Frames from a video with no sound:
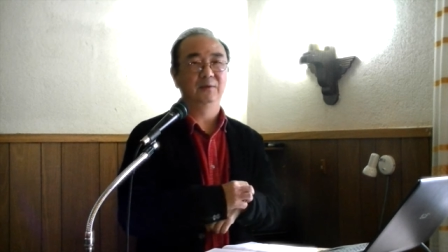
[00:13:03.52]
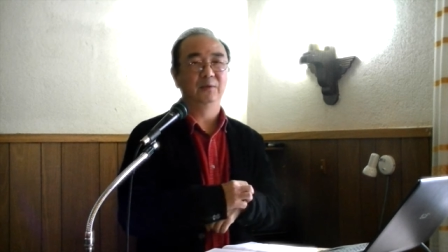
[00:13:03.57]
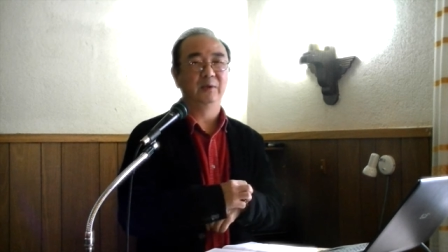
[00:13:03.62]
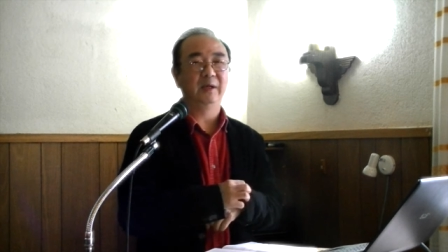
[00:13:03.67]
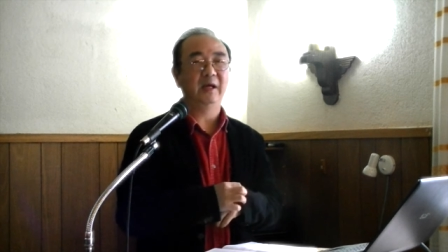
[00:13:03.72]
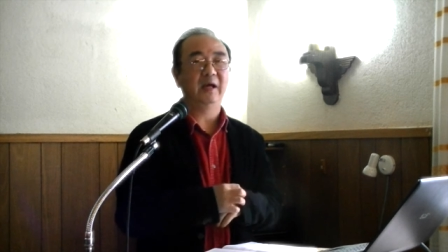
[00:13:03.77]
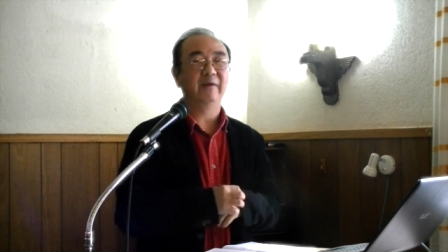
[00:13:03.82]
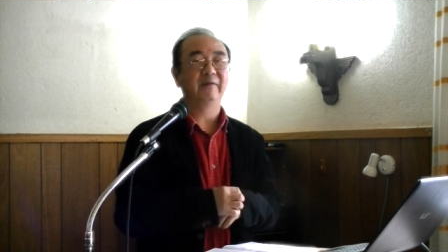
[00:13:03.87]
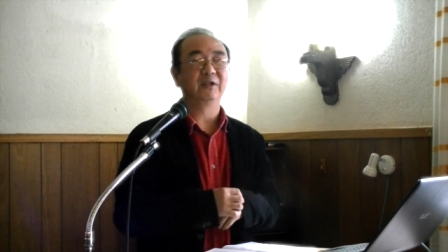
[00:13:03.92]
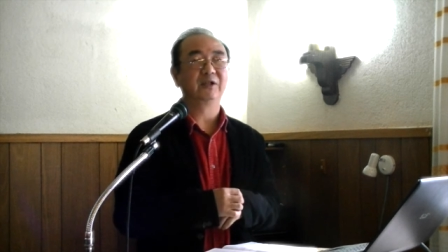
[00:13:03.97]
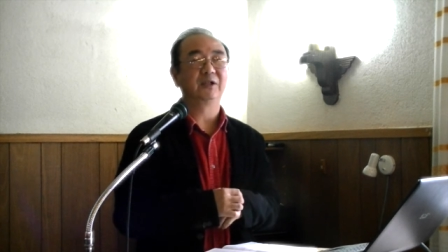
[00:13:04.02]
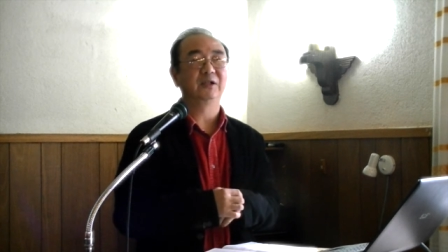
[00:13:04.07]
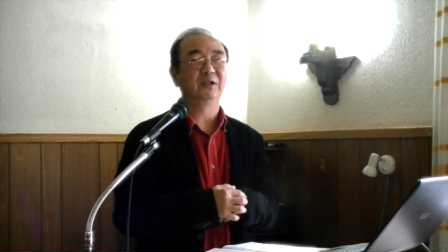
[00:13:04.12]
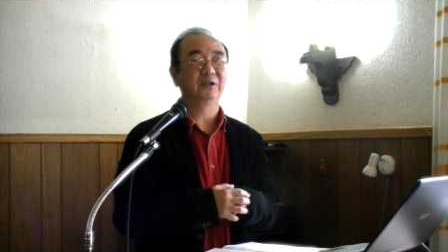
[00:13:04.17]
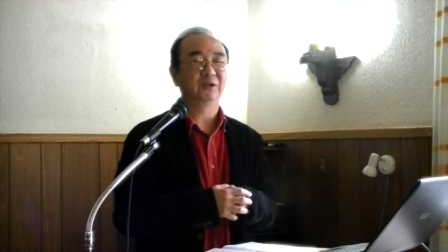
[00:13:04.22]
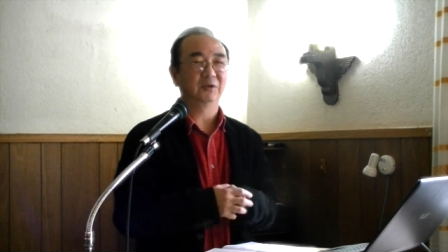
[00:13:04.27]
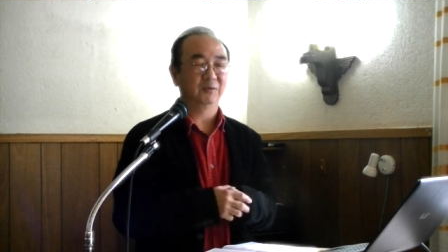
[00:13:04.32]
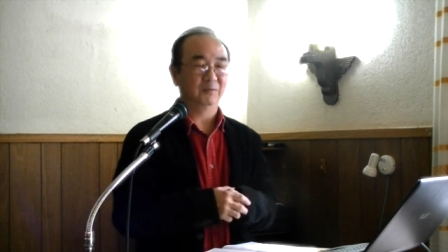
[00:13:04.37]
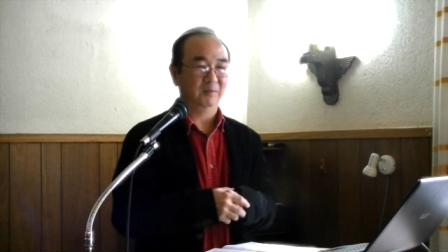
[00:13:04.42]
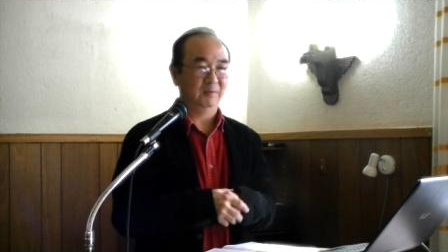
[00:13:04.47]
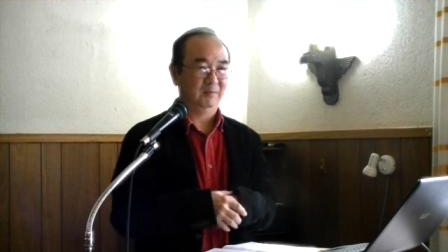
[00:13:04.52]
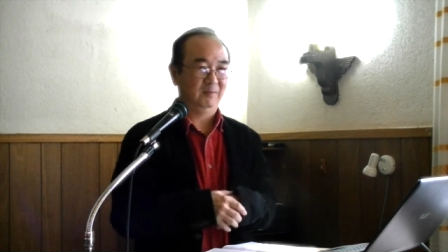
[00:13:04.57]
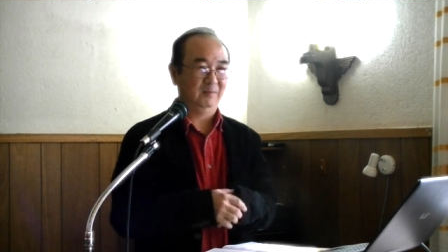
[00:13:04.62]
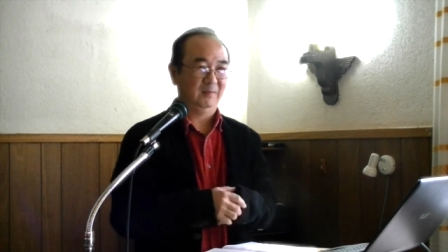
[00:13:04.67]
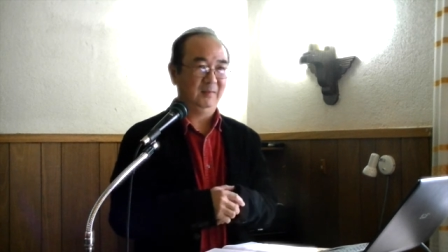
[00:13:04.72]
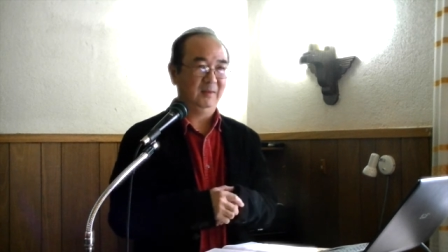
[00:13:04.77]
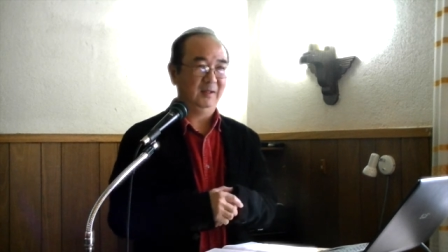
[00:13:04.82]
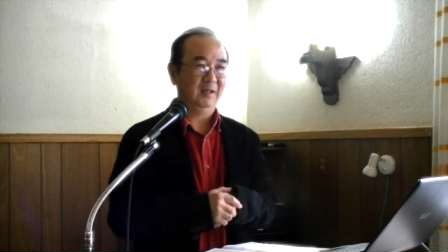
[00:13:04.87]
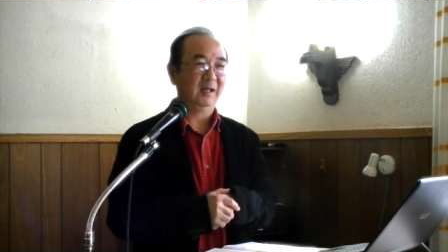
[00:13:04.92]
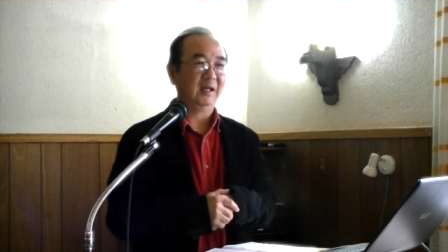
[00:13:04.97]
We have a turtle
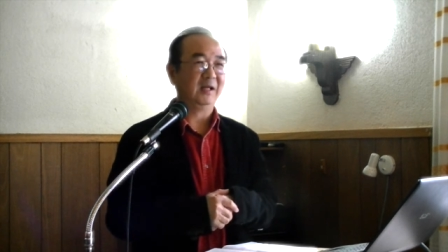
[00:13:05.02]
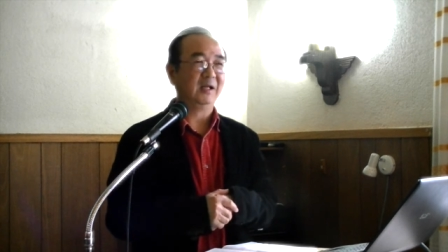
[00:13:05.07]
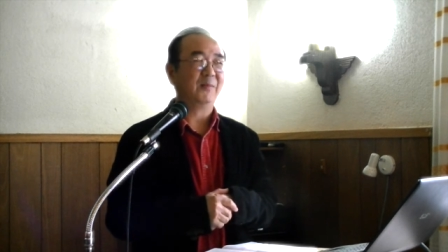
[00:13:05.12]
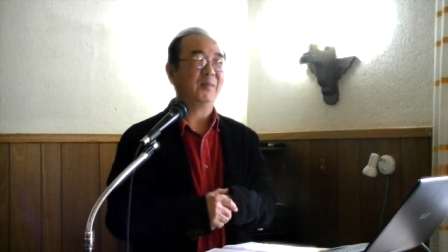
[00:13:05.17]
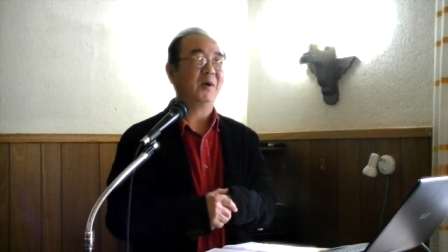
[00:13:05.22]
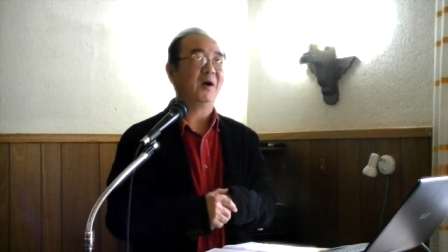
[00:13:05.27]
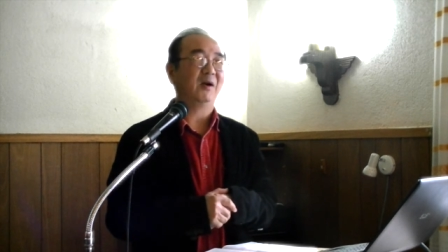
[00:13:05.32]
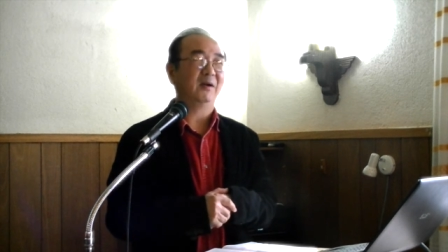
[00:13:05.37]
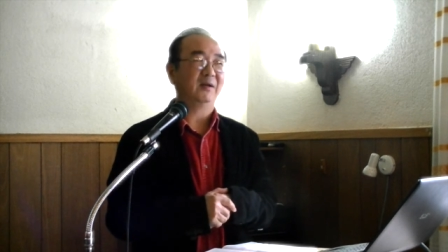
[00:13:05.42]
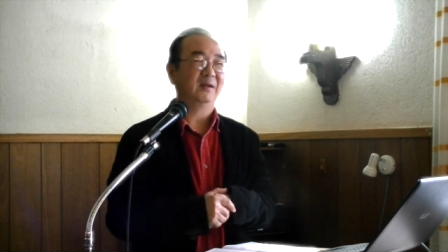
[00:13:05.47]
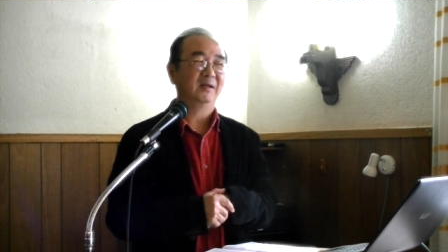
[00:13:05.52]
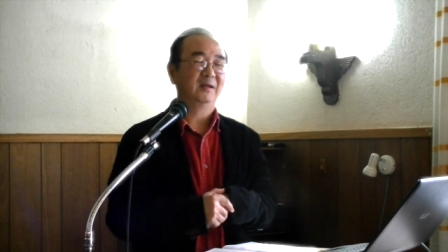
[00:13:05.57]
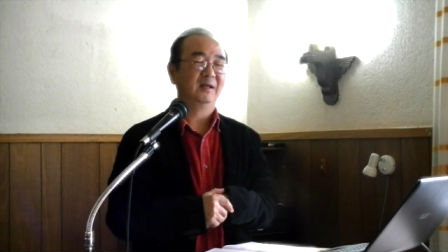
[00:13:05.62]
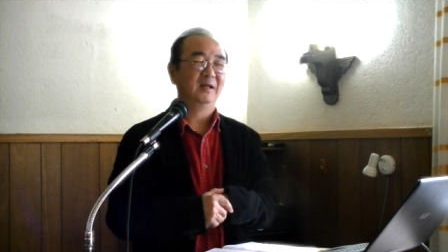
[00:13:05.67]
in the park.